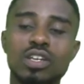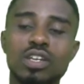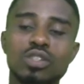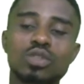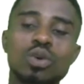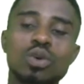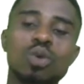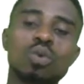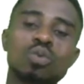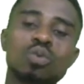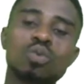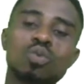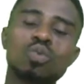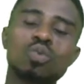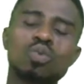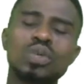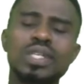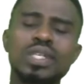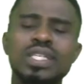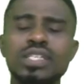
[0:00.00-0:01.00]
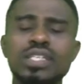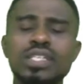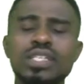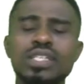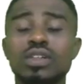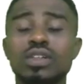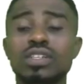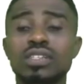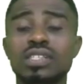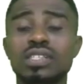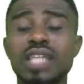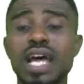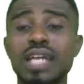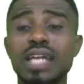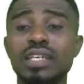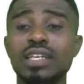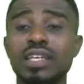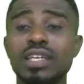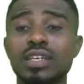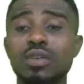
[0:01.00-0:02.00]
So with this
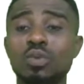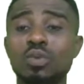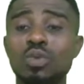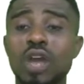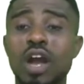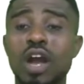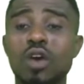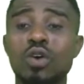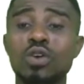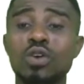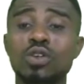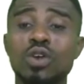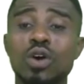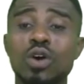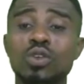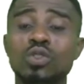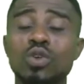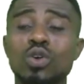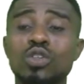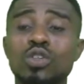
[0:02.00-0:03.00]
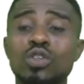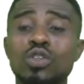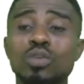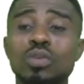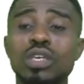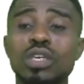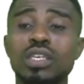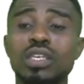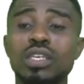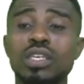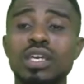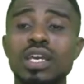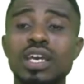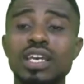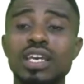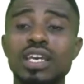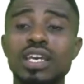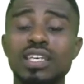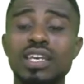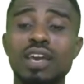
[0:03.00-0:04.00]
understanding, we are also going to be
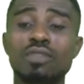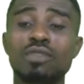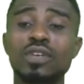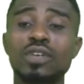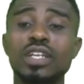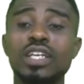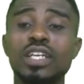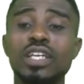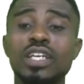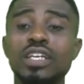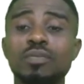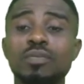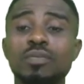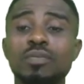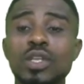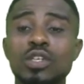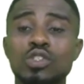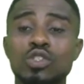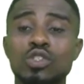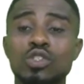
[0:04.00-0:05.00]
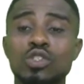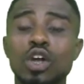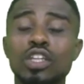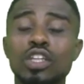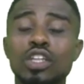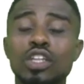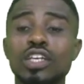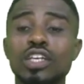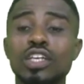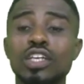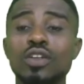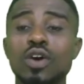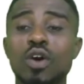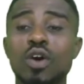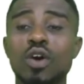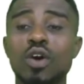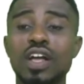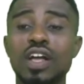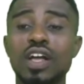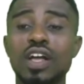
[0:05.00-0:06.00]
carefully studying
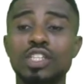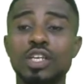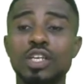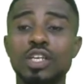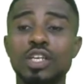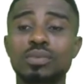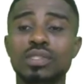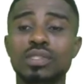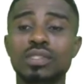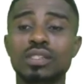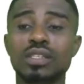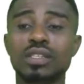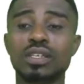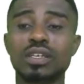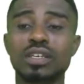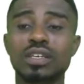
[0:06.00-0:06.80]
other shapes